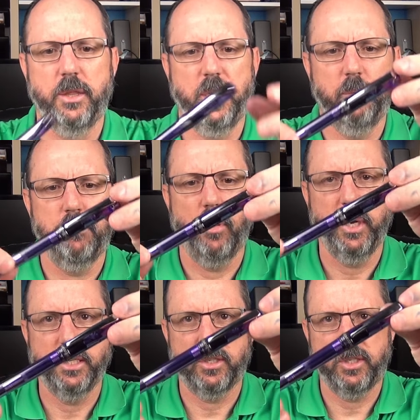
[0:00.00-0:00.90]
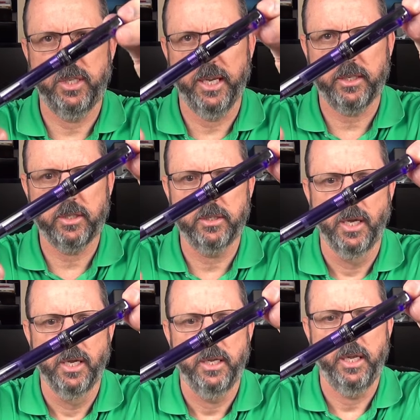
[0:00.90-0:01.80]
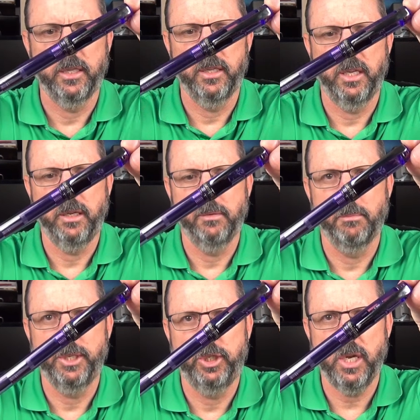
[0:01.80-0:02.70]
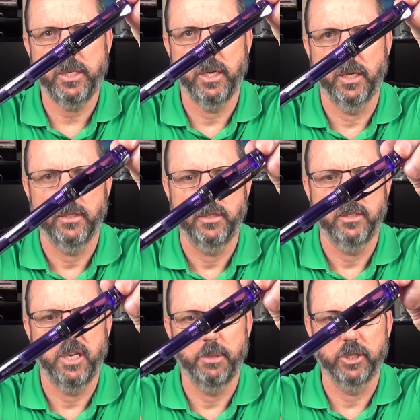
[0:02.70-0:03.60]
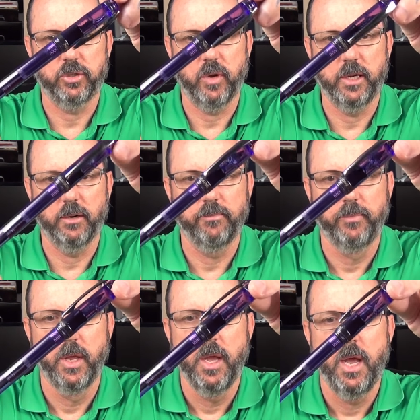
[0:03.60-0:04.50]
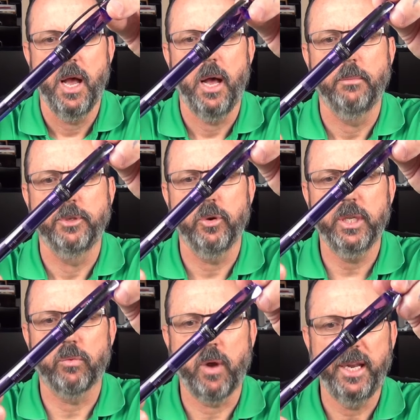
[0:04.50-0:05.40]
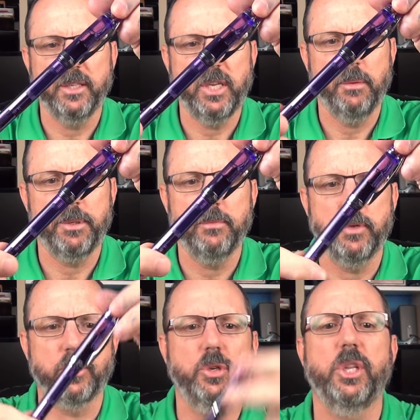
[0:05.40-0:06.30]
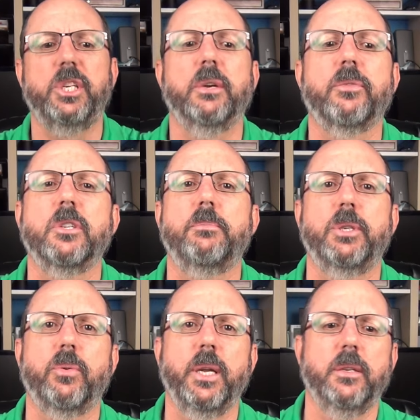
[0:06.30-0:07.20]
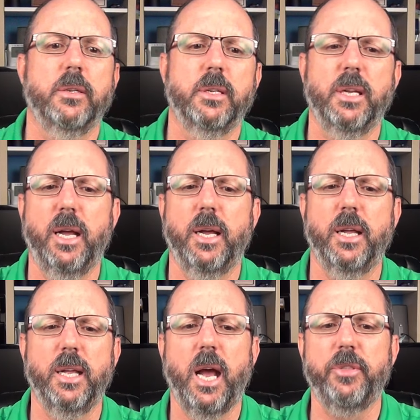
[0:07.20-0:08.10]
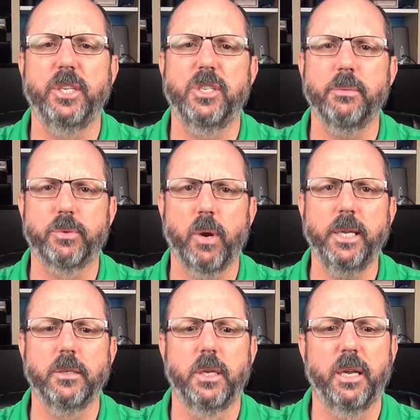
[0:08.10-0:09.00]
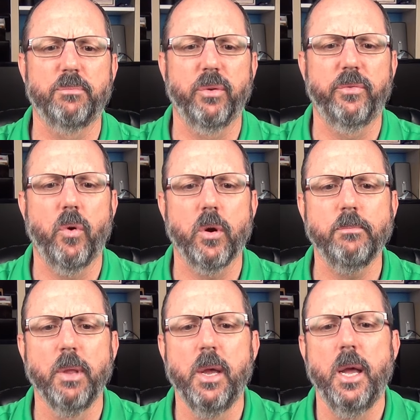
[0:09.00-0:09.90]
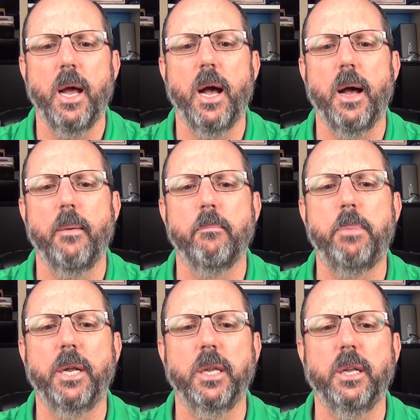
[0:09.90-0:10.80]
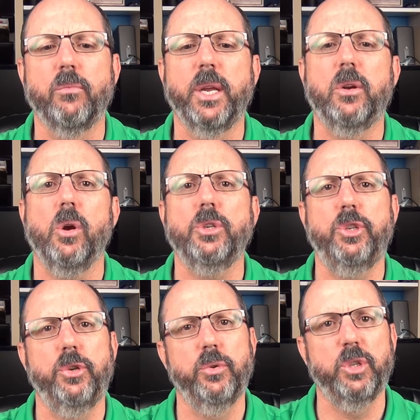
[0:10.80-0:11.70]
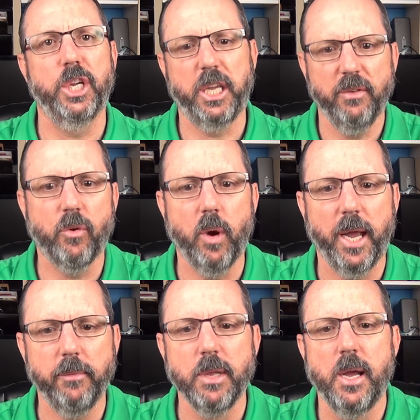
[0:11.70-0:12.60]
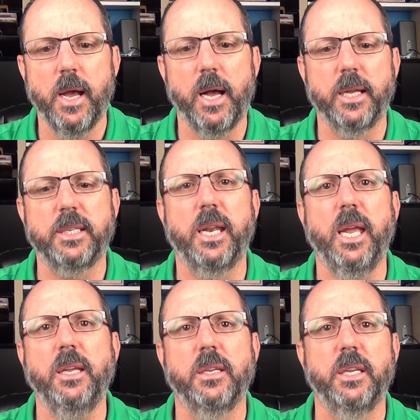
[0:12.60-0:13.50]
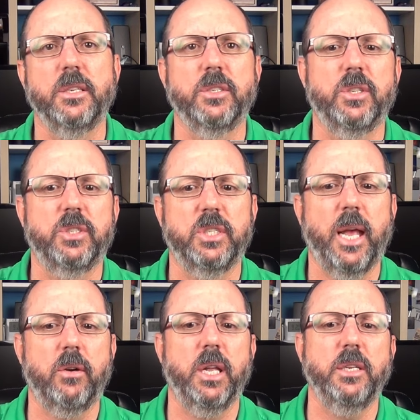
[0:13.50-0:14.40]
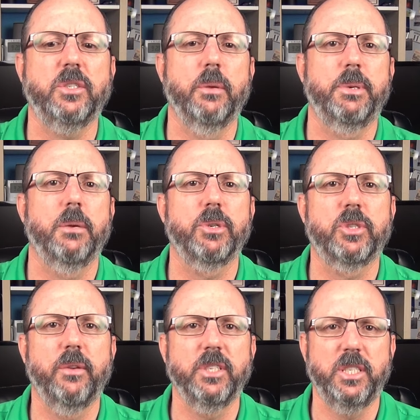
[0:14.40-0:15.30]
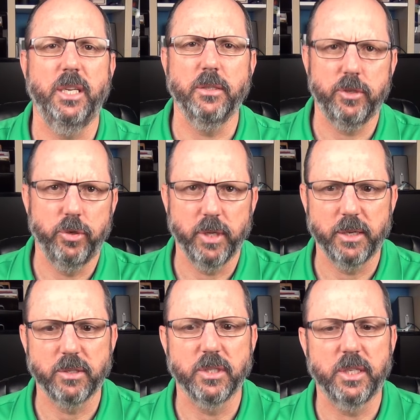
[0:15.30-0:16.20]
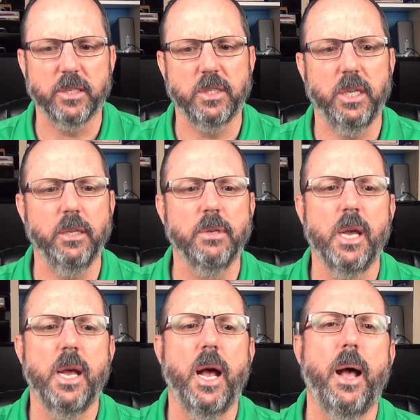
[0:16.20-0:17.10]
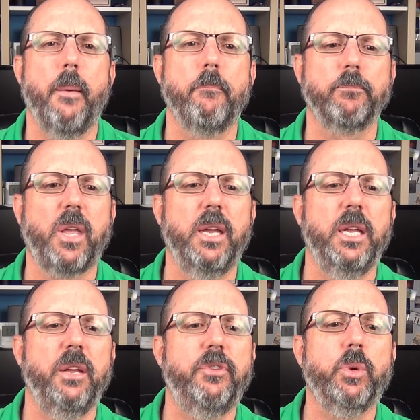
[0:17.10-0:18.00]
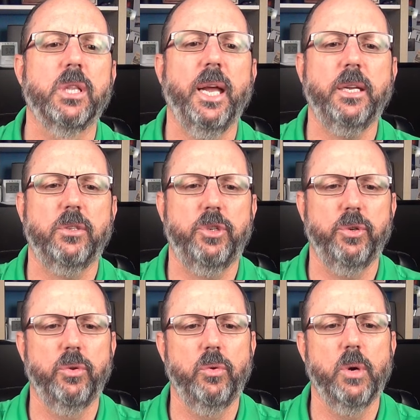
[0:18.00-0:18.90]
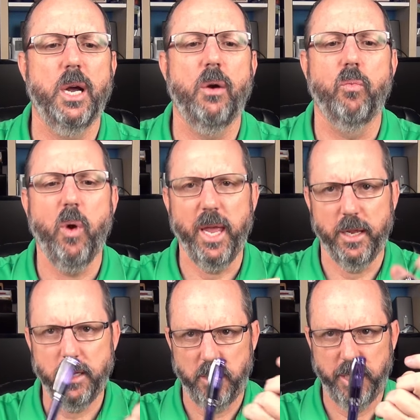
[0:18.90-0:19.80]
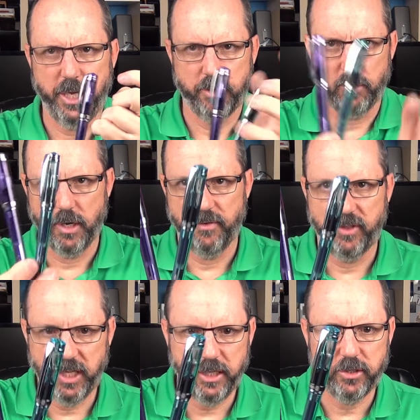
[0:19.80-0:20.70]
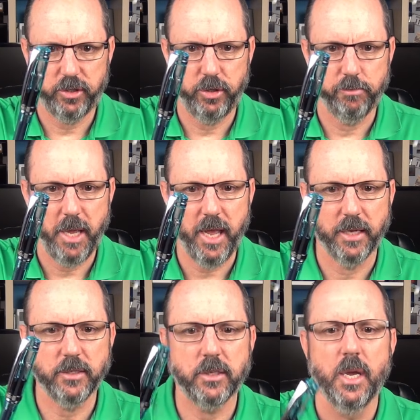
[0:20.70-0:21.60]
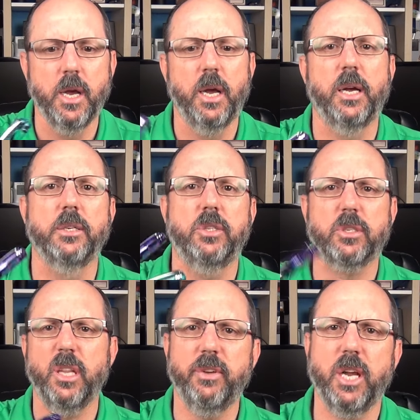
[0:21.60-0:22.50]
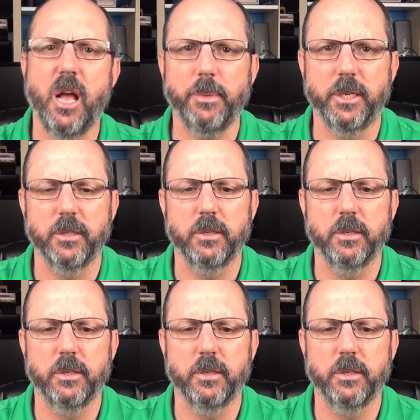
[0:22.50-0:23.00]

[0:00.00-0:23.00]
the point six in the Magenta Demonstrator. Um, during the writing sample, I'll show the difference between uh, how these nibs write and perform. Uh, but in regard to the giveaway, uh, today is Saturday, September seventeenth, two thousand sixteen. Um, if you would like to uh, win either of these two pens, uh, just leave a comment